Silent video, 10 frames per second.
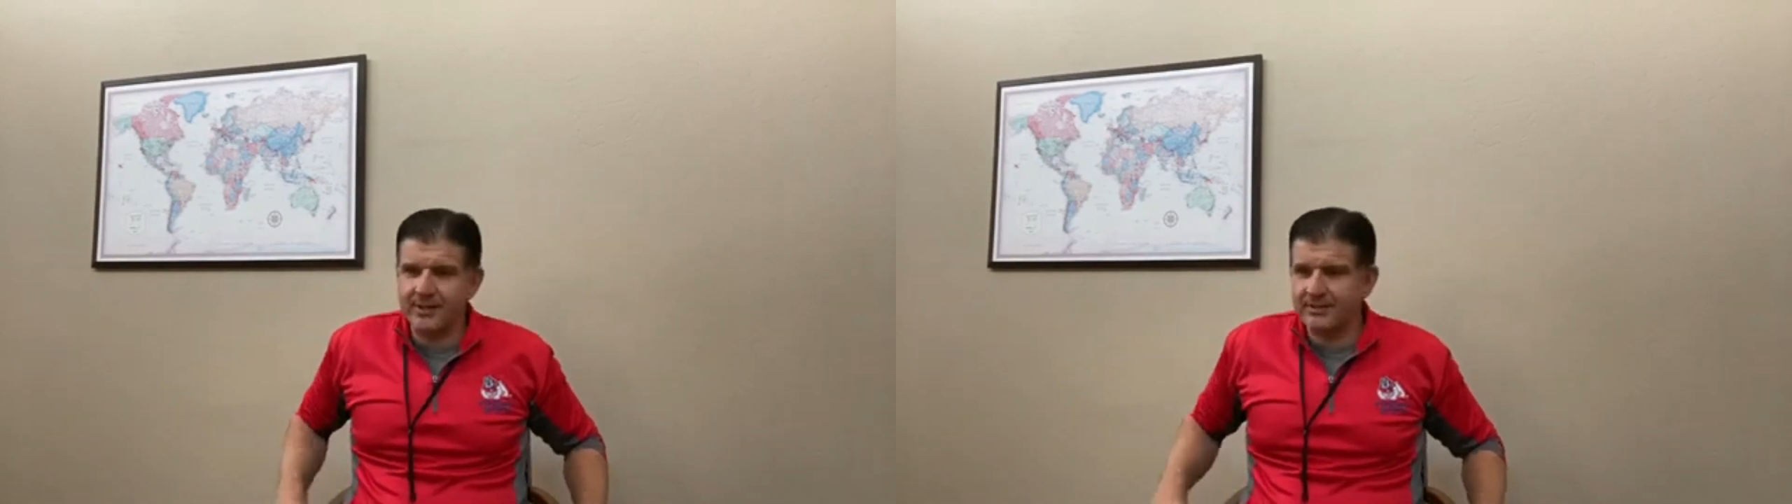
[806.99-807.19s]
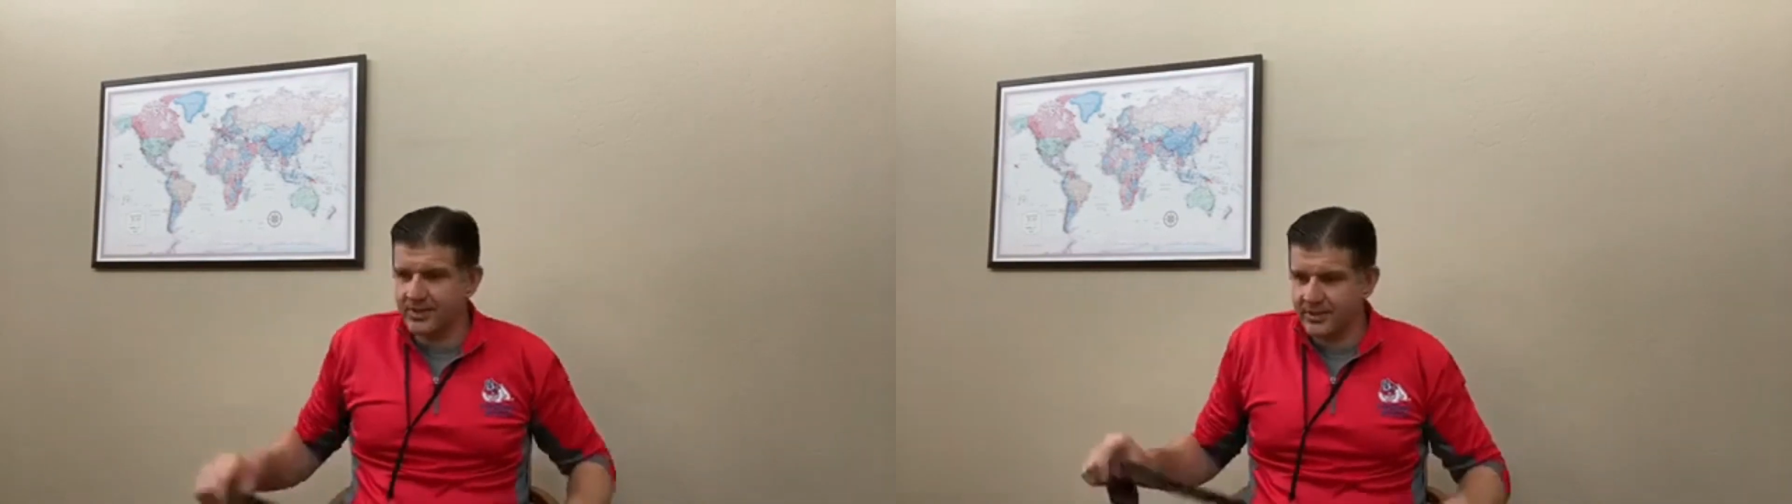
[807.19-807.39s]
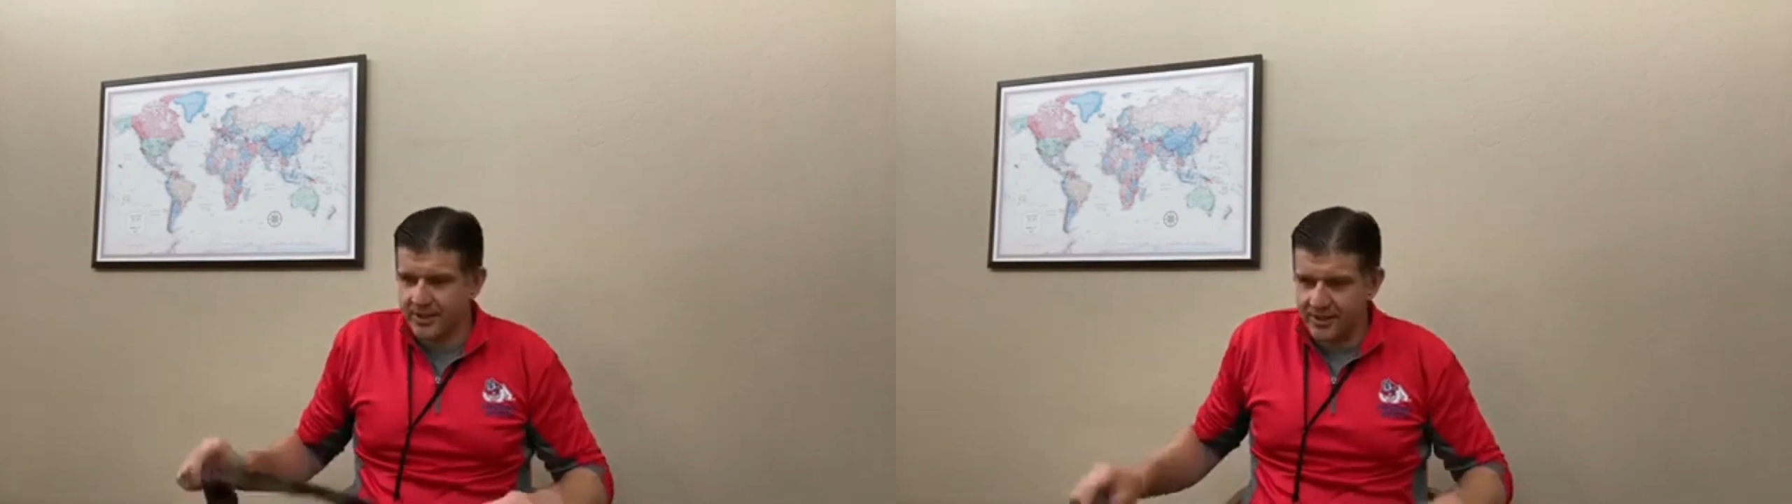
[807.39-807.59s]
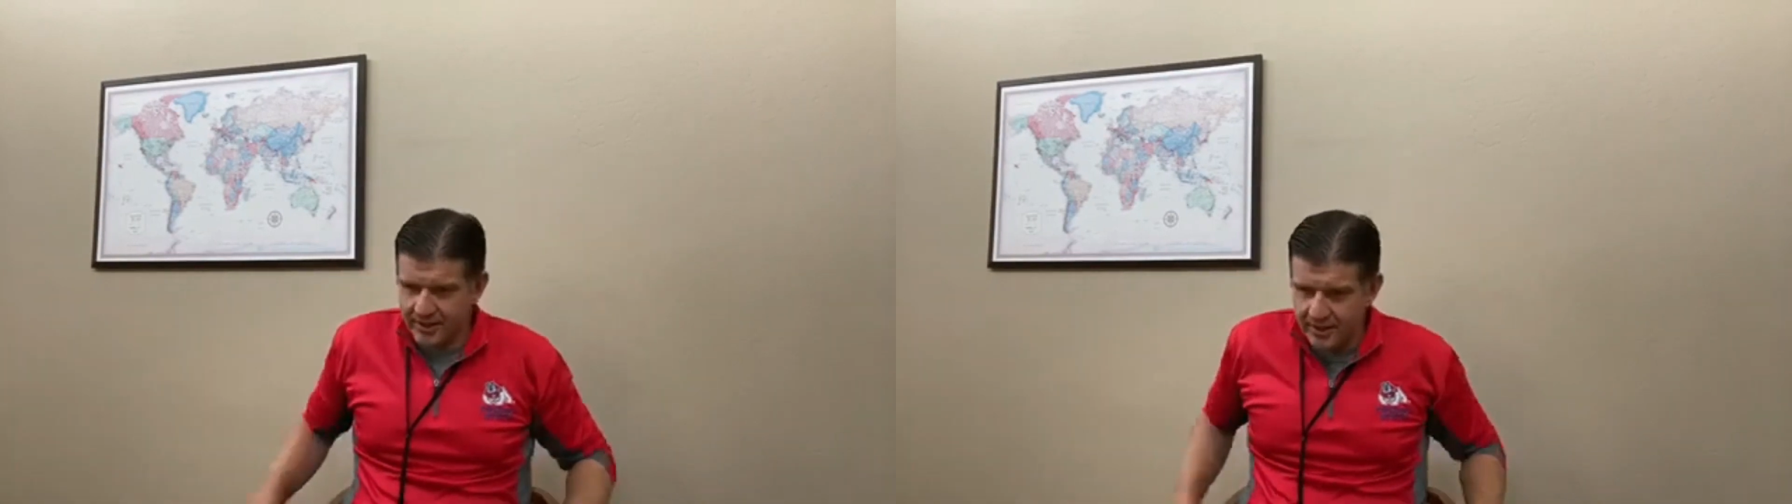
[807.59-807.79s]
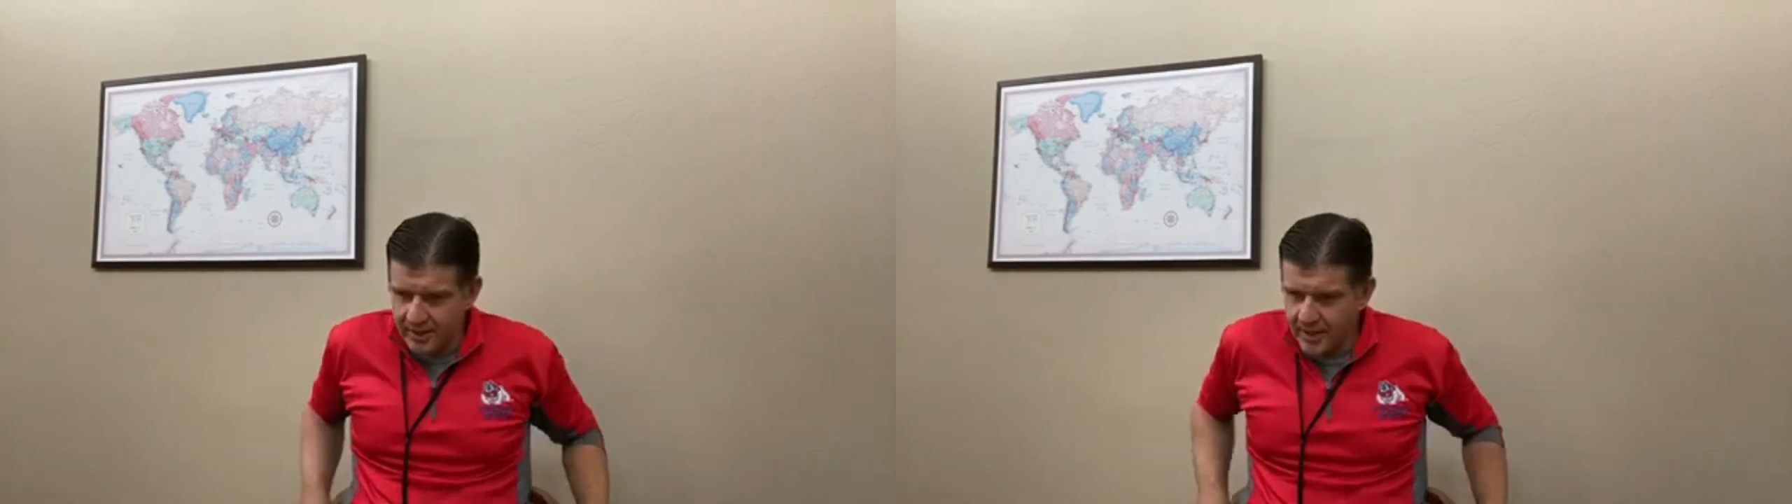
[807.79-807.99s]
demonstration,